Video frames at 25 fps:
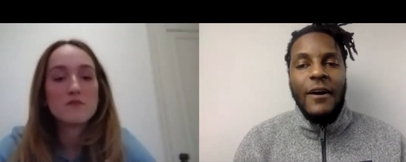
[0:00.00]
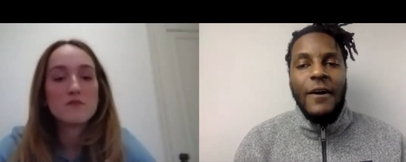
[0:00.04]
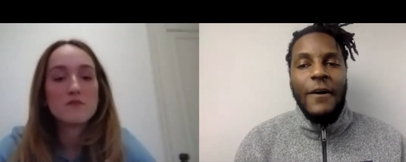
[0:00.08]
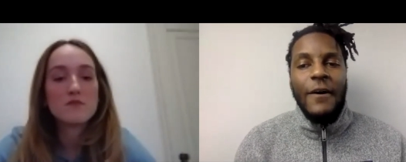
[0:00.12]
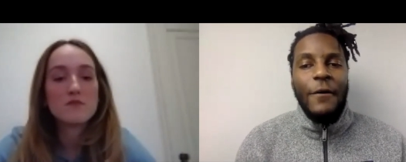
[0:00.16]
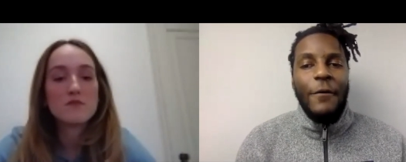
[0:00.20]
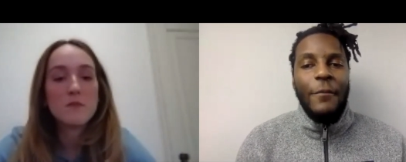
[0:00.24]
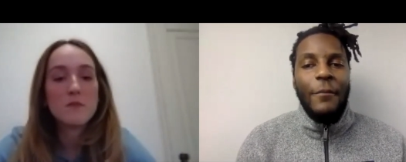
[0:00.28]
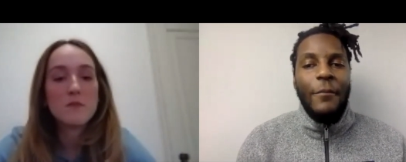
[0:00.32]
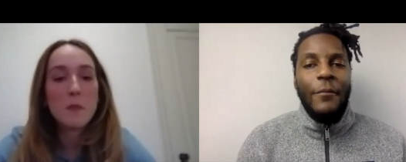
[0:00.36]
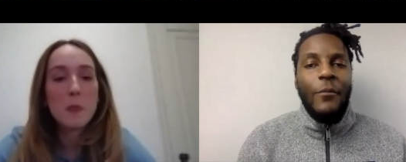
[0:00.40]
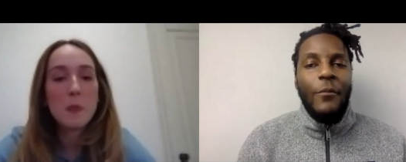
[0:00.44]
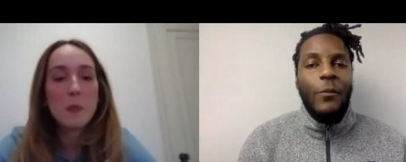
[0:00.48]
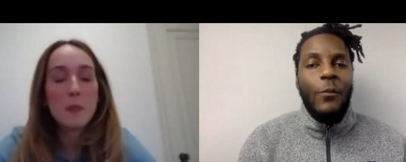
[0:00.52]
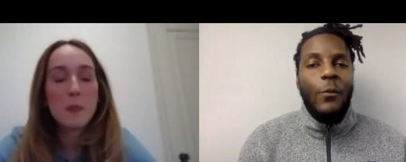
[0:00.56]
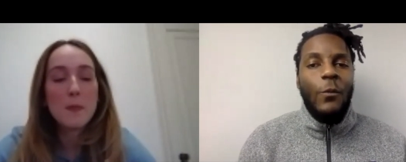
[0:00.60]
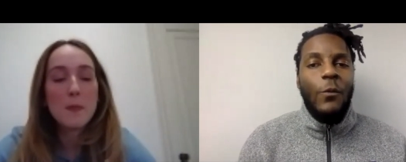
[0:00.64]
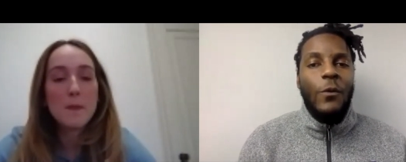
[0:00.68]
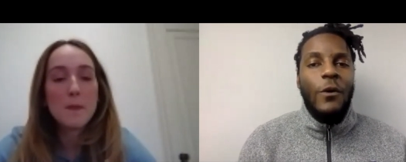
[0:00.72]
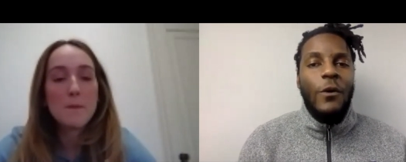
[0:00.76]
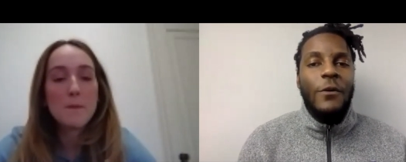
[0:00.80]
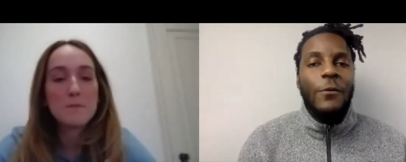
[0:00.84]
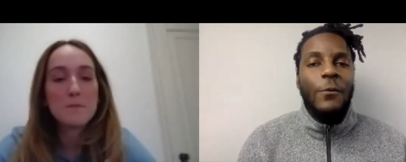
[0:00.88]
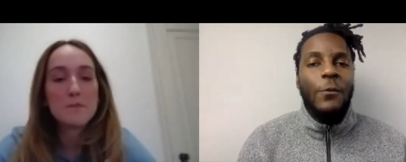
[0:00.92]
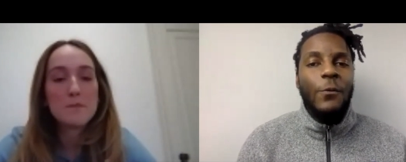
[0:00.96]
Speaker 1: um,
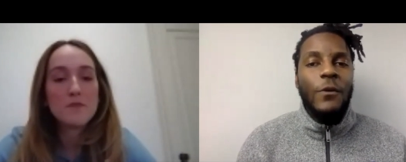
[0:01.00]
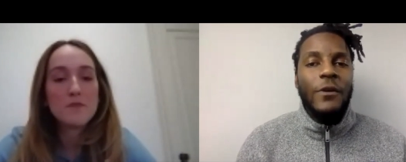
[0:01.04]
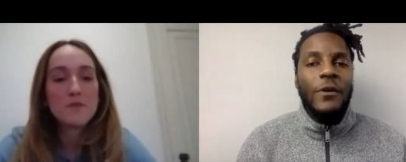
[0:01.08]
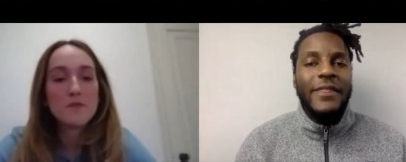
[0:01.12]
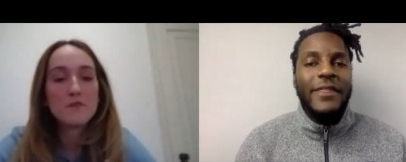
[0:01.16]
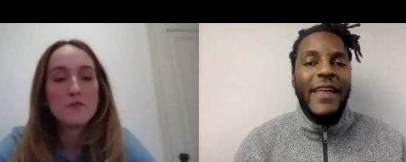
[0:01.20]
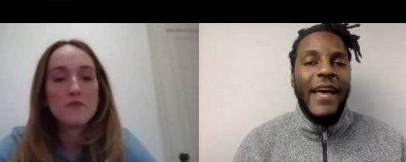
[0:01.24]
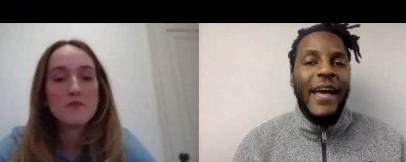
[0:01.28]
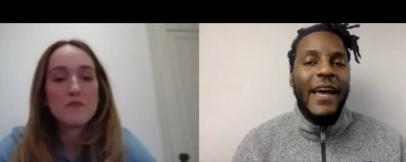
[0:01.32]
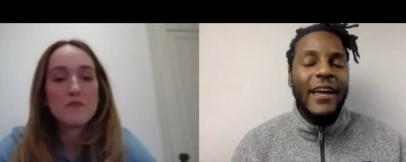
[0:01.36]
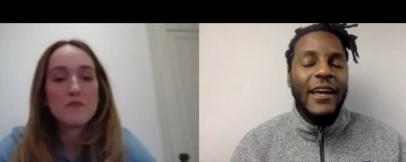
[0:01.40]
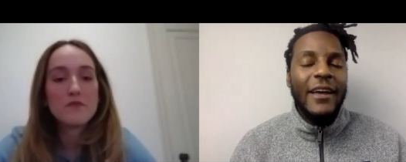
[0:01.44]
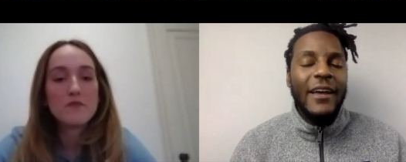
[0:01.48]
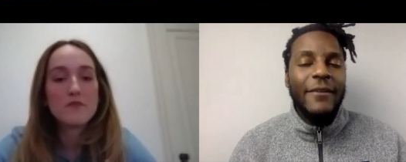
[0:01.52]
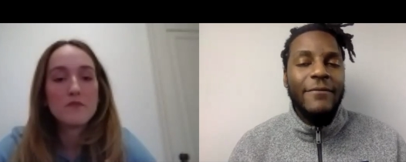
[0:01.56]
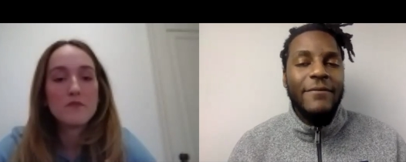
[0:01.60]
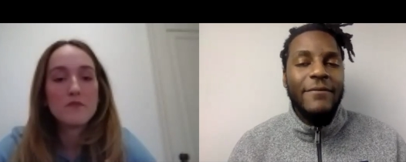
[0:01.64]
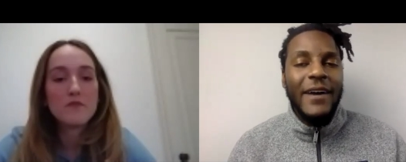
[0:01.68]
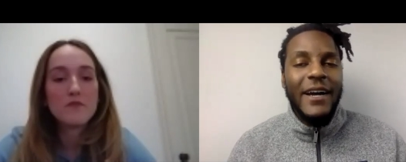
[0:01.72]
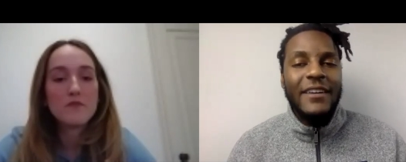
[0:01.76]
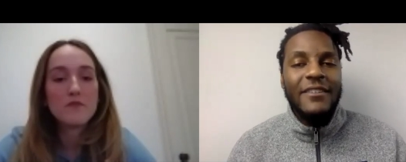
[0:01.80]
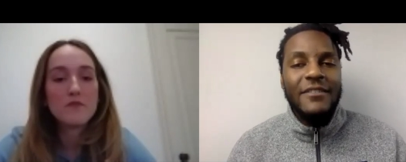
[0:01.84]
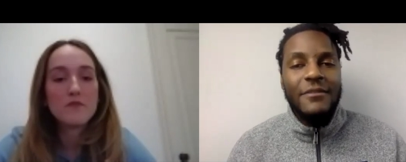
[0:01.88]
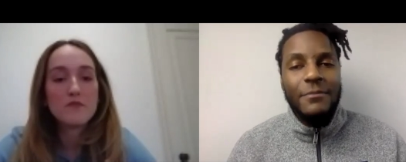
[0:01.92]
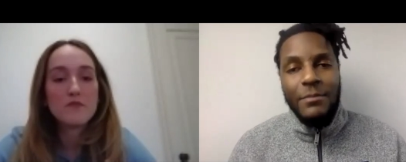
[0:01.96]
what would that
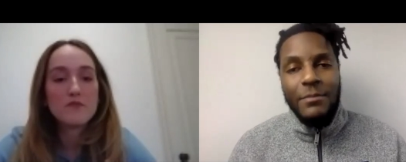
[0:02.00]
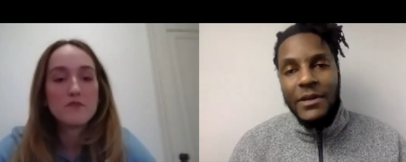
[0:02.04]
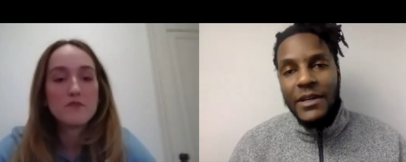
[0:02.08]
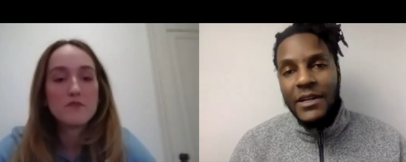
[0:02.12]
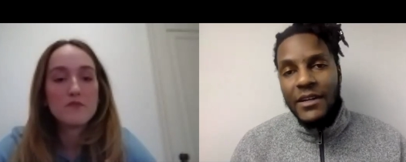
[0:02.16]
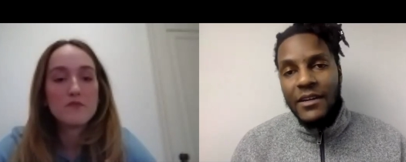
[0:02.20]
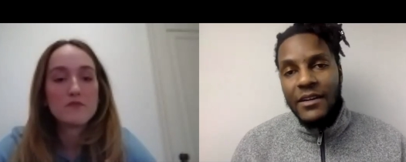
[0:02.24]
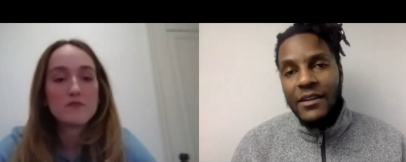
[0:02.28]
advice be?